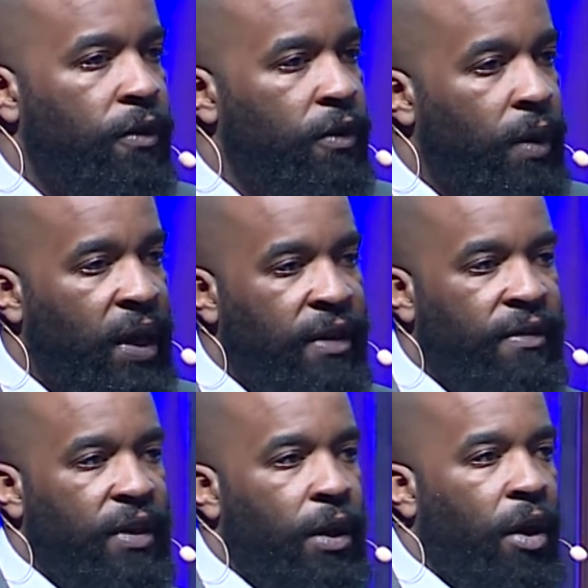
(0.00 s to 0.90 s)
to
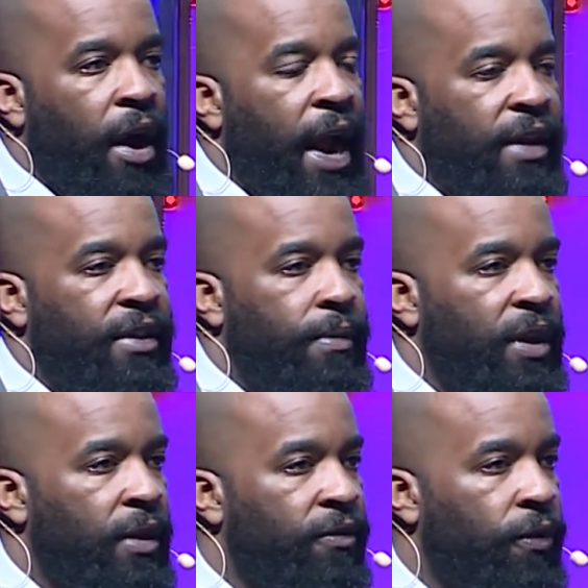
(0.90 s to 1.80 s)
us in our
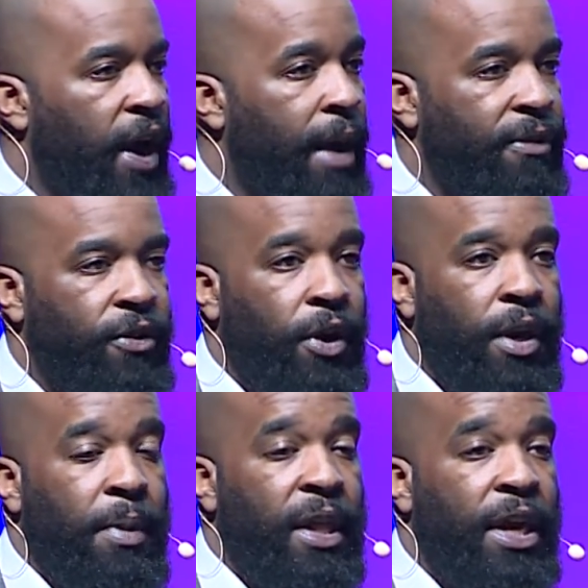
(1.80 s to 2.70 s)
activities for adversary
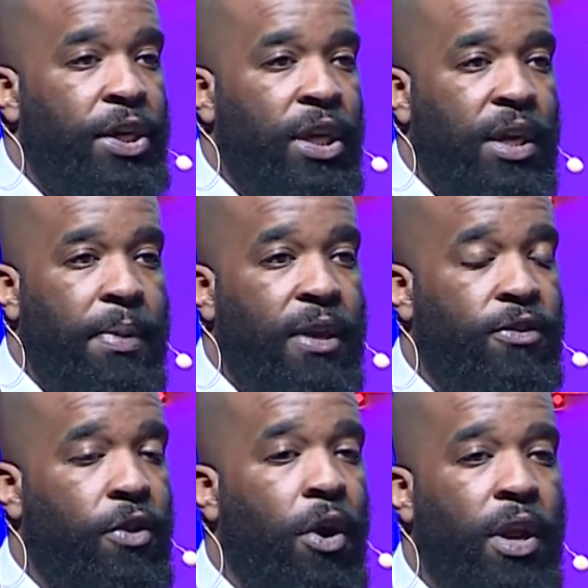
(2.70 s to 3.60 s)
emulation. It could be a
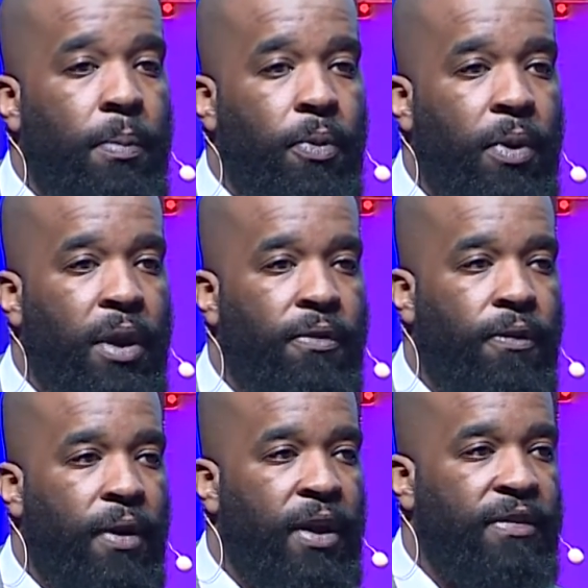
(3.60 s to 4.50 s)
starting point
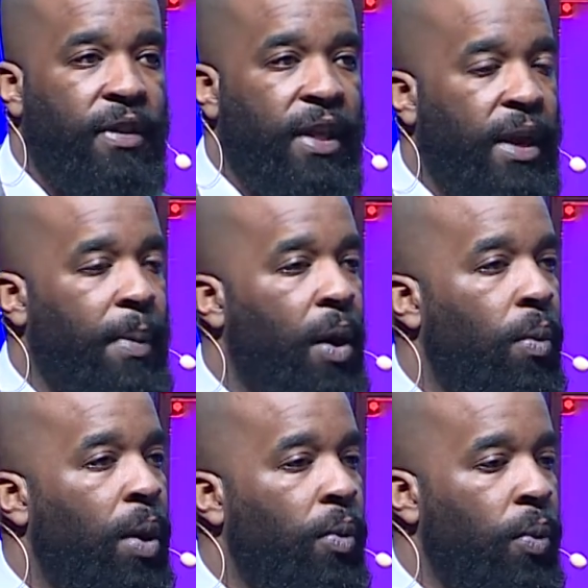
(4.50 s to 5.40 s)
for us to think about
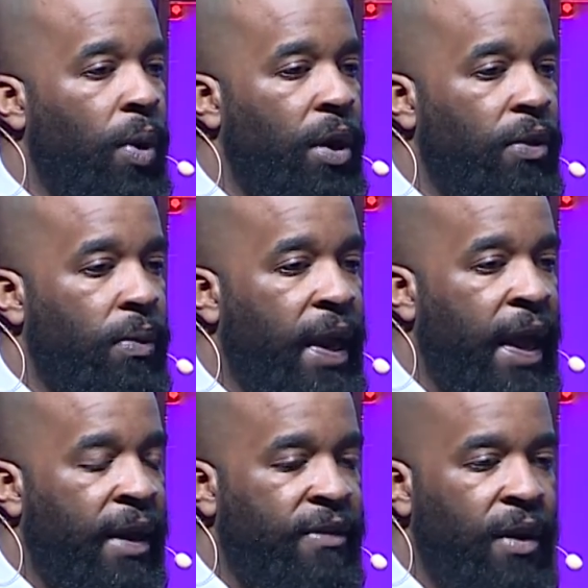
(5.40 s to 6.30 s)
what we want to do
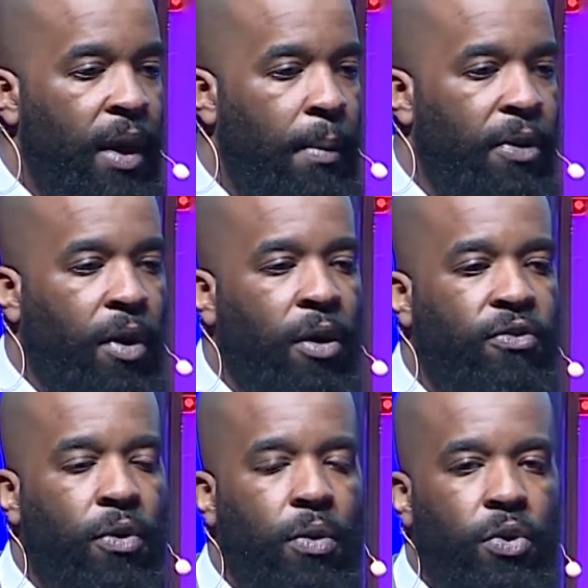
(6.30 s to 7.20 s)
next, but they're
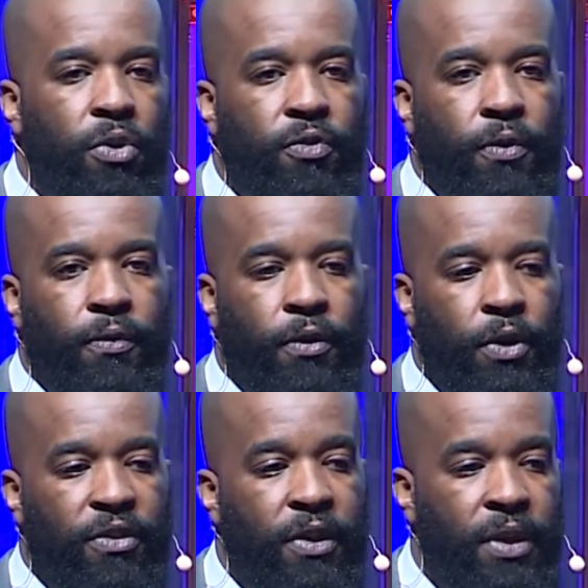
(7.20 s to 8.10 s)
also useful for
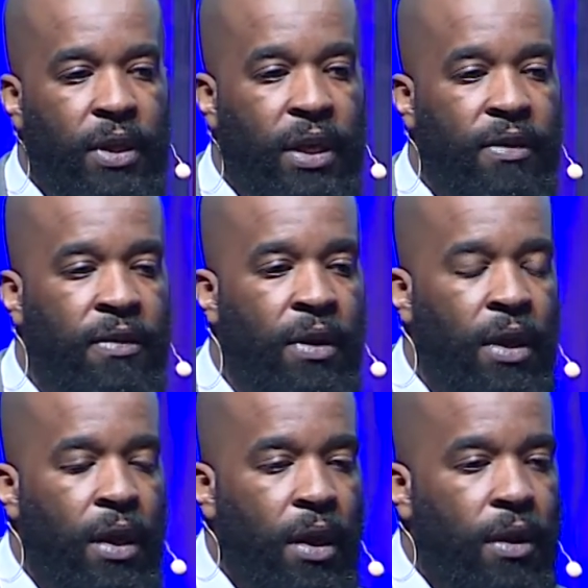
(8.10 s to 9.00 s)
utilities.
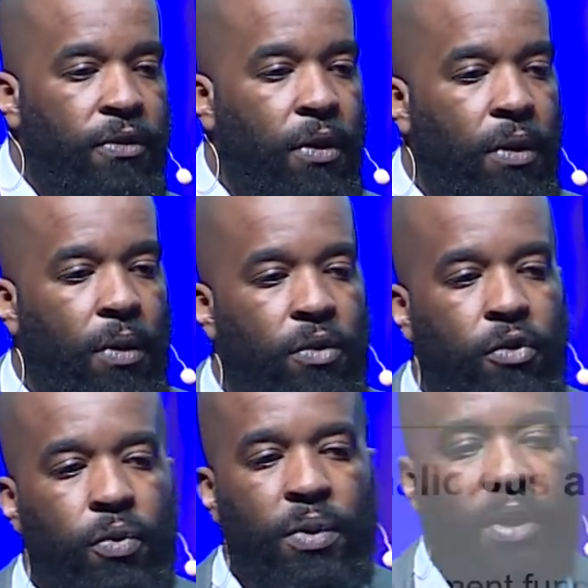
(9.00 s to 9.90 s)
So two of